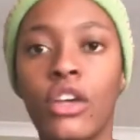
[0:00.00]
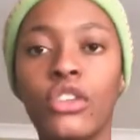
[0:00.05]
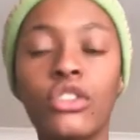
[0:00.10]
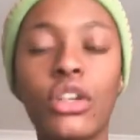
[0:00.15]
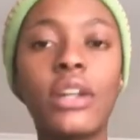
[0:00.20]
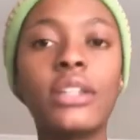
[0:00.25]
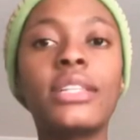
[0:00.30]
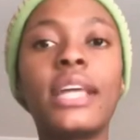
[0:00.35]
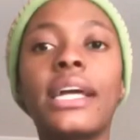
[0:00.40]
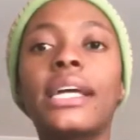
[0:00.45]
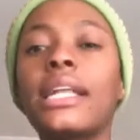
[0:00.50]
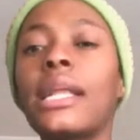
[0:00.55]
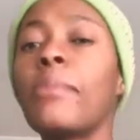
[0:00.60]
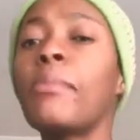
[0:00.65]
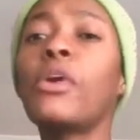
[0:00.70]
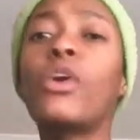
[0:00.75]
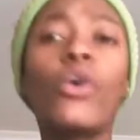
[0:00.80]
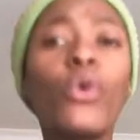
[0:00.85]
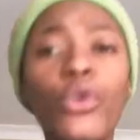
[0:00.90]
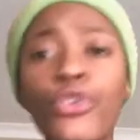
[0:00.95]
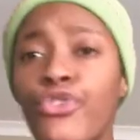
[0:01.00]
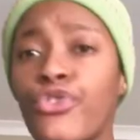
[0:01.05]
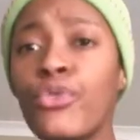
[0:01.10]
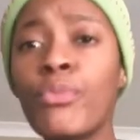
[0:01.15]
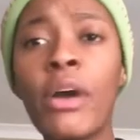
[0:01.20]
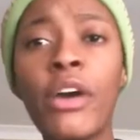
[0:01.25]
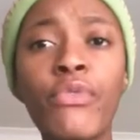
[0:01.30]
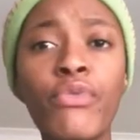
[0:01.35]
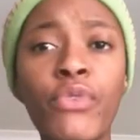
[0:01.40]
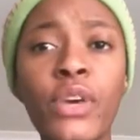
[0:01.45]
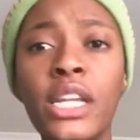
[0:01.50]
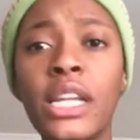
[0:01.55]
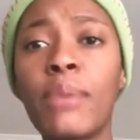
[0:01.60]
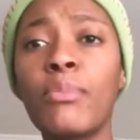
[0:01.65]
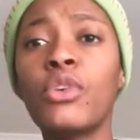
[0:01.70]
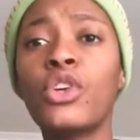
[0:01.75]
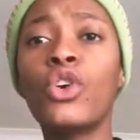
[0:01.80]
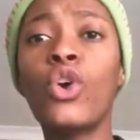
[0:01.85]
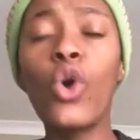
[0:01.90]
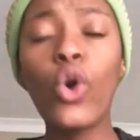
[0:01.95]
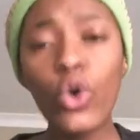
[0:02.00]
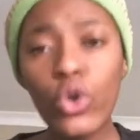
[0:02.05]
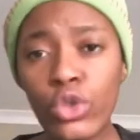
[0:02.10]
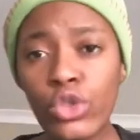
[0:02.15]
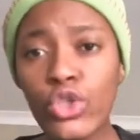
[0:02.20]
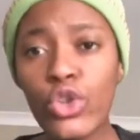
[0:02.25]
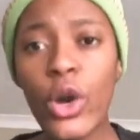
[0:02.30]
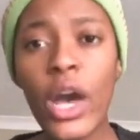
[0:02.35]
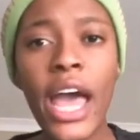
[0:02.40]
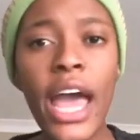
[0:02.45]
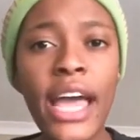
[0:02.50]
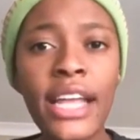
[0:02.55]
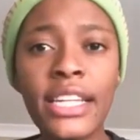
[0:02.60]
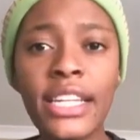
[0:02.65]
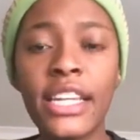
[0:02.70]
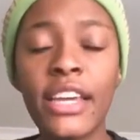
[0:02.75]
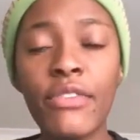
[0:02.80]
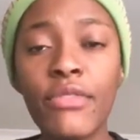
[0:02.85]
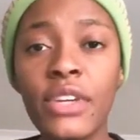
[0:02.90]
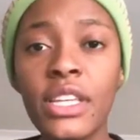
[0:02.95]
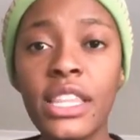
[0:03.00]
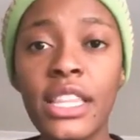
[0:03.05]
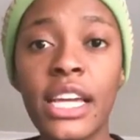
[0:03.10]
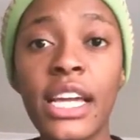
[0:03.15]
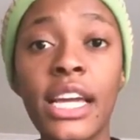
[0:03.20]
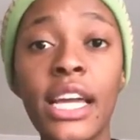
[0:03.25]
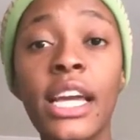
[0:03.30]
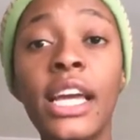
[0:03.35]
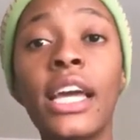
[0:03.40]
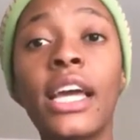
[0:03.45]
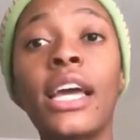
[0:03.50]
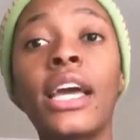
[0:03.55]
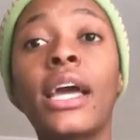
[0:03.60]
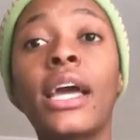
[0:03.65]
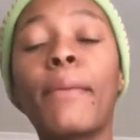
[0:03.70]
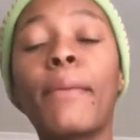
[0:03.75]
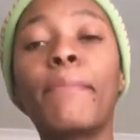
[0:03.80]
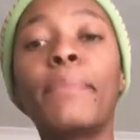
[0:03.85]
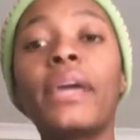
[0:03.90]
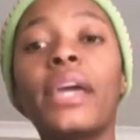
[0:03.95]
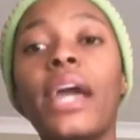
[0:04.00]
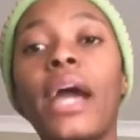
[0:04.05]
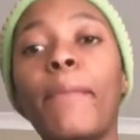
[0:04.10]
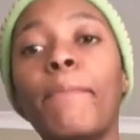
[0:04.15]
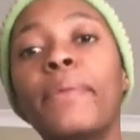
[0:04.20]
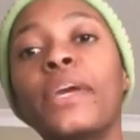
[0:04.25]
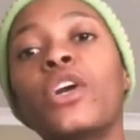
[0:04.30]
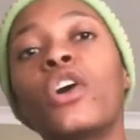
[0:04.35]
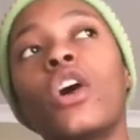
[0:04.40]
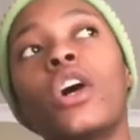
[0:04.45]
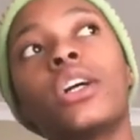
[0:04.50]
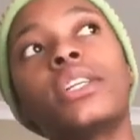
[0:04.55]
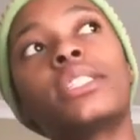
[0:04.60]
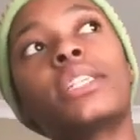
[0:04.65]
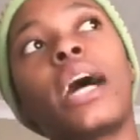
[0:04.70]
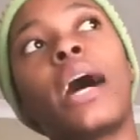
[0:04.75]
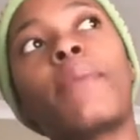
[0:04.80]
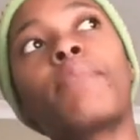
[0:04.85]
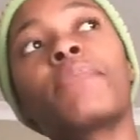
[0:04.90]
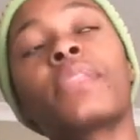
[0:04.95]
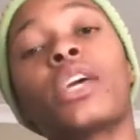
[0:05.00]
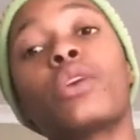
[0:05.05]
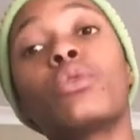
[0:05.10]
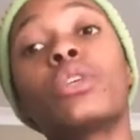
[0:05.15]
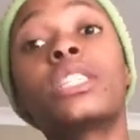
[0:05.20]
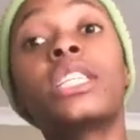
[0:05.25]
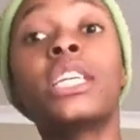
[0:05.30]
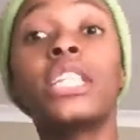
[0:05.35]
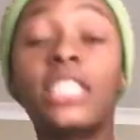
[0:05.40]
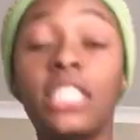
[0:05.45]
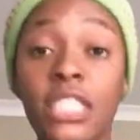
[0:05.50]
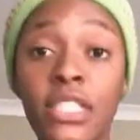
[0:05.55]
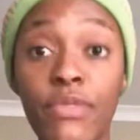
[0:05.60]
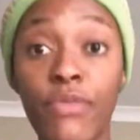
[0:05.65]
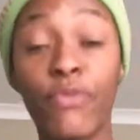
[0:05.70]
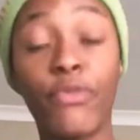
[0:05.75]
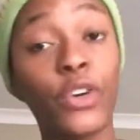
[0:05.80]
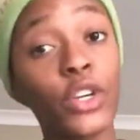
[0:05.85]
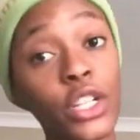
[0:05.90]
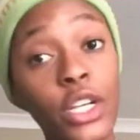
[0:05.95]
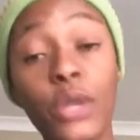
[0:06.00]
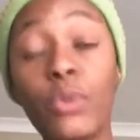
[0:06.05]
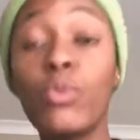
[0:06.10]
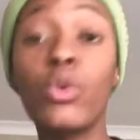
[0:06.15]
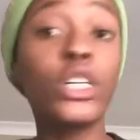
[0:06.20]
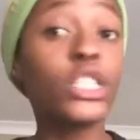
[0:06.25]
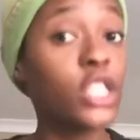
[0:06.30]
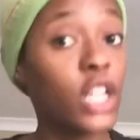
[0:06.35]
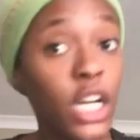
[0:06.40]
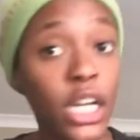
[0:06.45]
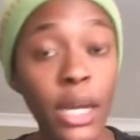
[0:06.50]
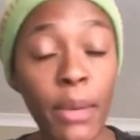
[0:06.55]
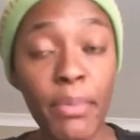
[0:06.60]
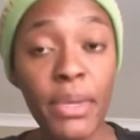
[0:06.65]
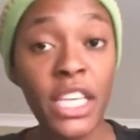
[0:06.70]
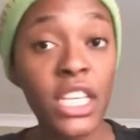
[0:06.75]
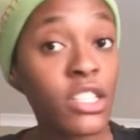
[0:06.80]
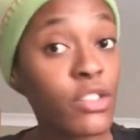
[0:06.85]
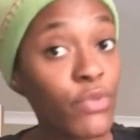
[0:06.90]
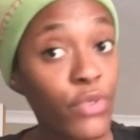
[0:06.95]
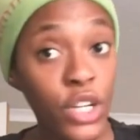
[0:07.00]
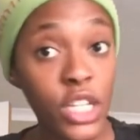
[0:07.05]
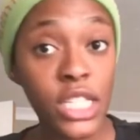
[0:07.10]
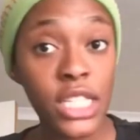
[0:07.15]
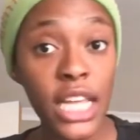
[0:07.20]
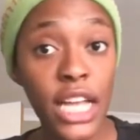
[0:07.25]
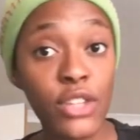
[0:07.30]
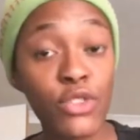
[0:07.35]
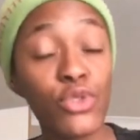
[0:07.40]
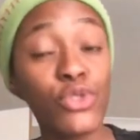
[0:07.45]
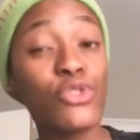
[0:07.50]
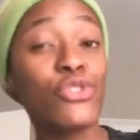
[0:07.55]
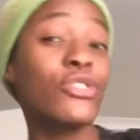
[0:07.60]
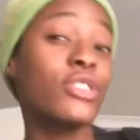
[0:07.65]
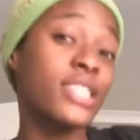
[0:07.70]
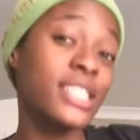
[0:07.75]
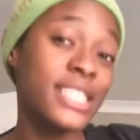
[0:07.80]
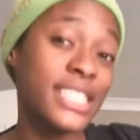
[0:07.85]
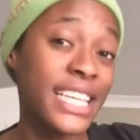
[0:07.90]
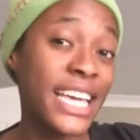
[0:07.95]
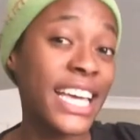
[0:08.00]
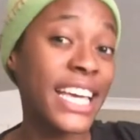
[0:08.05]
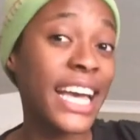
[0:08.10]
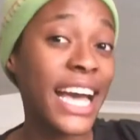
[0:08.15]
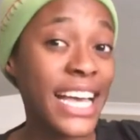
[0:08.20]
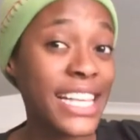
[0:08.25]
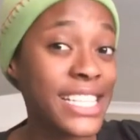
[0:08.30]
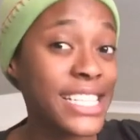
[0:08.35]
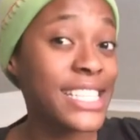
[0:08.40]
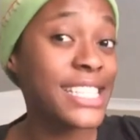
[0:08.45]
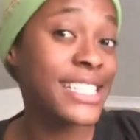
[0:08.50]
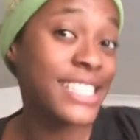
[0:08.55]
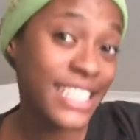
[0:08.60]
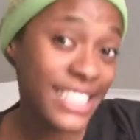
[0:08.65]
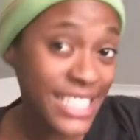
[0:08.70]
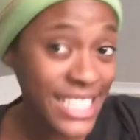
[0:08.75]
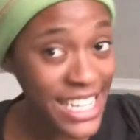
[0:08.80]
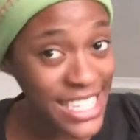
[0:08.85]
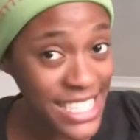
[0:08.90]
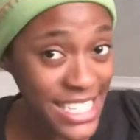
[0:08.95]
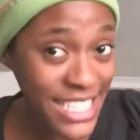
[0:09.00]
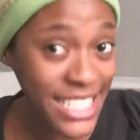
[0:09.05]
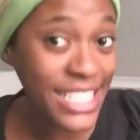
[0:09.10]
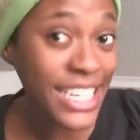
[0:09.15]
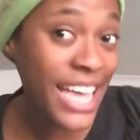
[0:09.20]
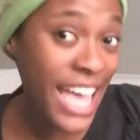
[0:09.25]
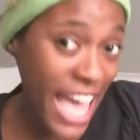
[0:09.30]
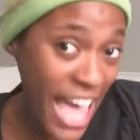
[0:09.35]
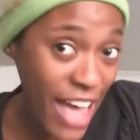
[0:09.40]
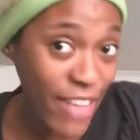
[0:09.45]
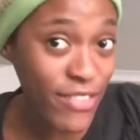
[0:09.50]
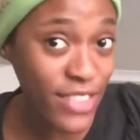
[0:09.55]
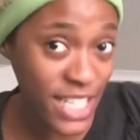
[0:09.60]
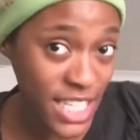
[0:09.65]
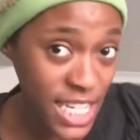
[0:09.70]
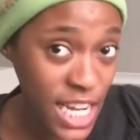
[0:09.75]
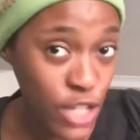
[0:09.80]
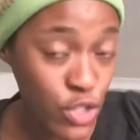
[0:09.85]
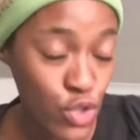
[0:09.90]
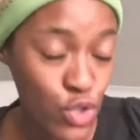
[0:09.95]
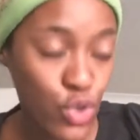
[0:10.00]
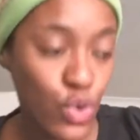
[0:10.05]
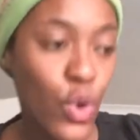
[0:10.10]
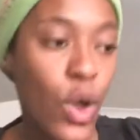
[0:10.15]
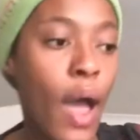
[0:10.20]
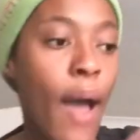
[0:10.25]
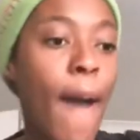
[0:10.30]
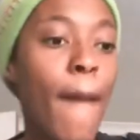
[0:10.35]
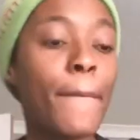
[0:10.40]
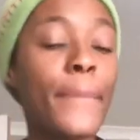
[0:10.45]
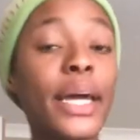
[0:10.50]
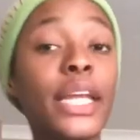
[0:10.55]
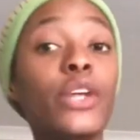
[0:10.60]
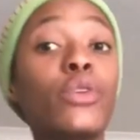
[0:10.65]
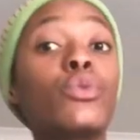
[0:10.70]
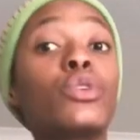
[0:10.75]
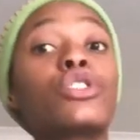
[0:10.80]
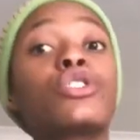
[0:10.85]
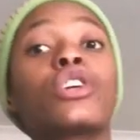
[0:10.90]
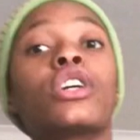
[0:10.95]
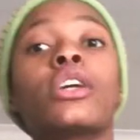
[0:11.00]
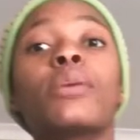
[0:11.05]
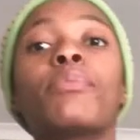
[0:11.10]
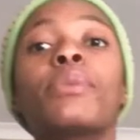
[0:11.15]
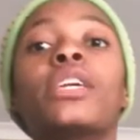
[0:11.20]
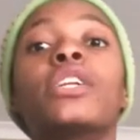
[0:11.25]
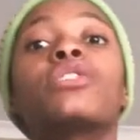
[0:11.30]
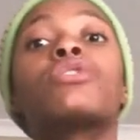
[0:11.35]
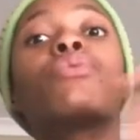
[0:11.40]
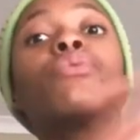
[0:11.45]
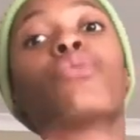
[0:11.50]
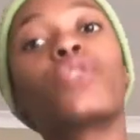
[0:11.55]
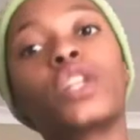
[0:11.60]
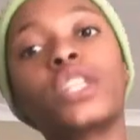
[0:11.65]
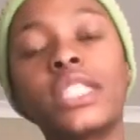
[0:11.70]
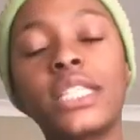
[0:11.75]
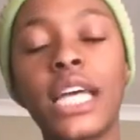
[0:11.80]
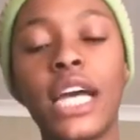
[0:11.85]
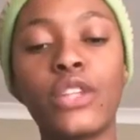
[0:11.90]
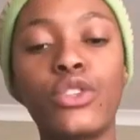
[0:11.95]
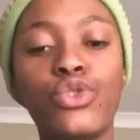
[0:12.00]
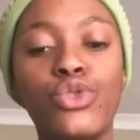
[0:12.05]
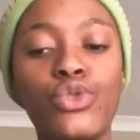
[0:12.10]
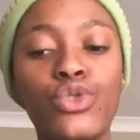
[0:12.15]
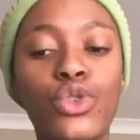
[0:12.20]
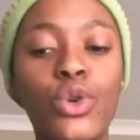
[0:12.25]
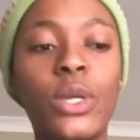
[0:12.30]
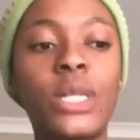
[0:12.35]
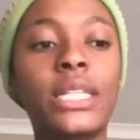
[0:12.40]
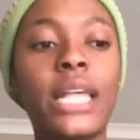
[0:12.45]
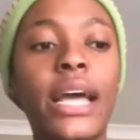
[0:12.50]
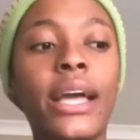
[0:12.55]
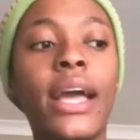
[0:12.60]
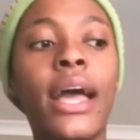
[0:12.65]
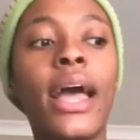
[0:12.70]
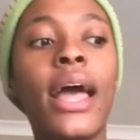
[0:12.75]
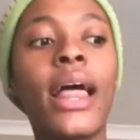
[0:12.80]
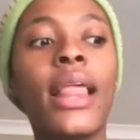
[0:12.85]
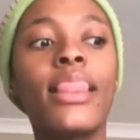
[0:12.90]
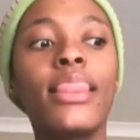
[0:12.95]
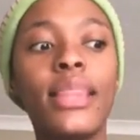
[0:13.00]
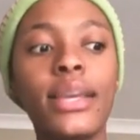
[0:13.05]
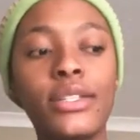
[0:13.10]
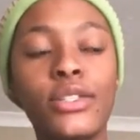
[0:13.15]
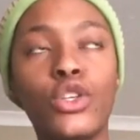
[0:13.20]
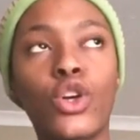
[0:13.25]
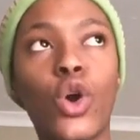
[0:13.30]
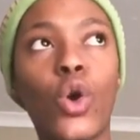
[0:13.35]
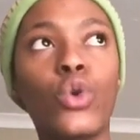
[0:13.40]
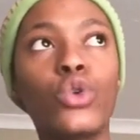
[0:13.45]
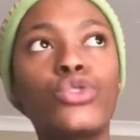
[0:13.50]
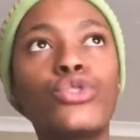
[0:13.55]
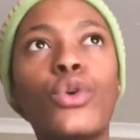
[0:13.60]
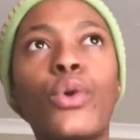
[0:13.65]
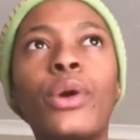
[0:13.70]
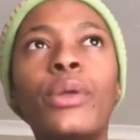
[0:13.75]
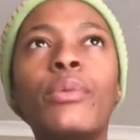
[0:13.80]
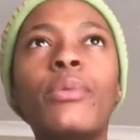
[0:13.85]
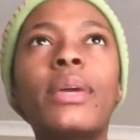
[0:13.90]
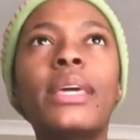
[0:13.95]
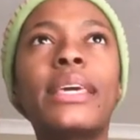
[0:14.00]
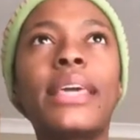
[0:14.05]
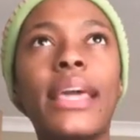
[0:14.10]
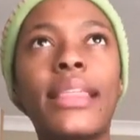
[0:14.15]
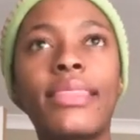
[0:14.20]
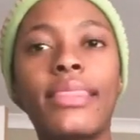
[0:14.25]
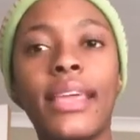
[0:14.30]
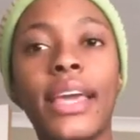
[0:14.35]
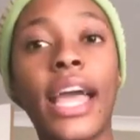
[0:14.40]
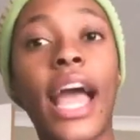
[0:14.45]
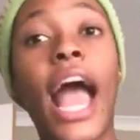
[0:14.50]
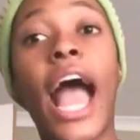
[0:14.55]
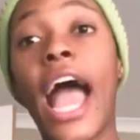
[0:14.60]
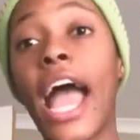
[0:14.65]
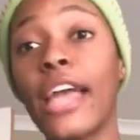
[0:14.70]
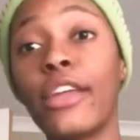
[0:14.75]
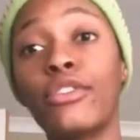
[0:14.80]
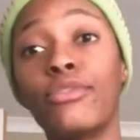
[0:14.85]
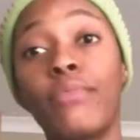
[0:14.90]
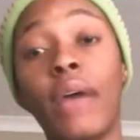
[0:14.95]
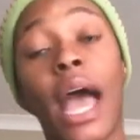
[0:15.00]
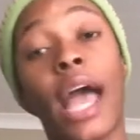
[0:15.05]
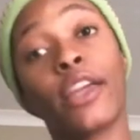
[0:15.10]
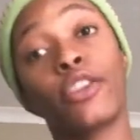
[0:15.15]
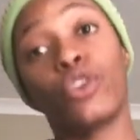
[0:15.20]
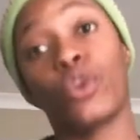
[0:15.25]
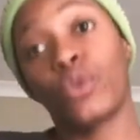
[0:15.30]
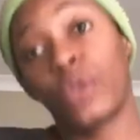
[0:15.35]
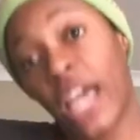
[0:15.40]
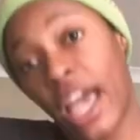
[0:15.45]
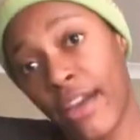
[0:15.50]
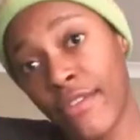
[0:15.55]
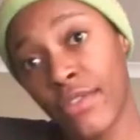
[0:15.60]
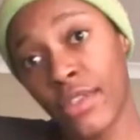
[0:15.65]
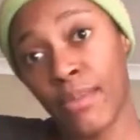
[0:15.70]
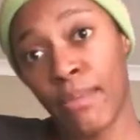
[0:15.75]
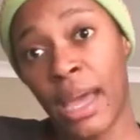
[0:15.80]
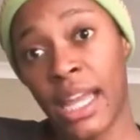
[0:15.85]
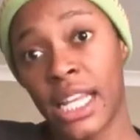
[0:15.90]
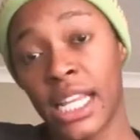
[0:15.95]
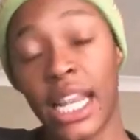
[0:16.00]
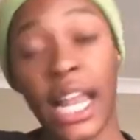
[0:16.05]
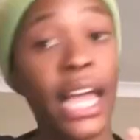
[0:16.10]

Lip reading: So I was like, let me go with you, my friend. I'm gonna hold your hand and everything, because it was gonna be his first tattoo. To this day, guys, he still doesn't have the tattoo, but it was gonna be his first tattoo. So he's like, let's go. So when we get there, I don't have the money.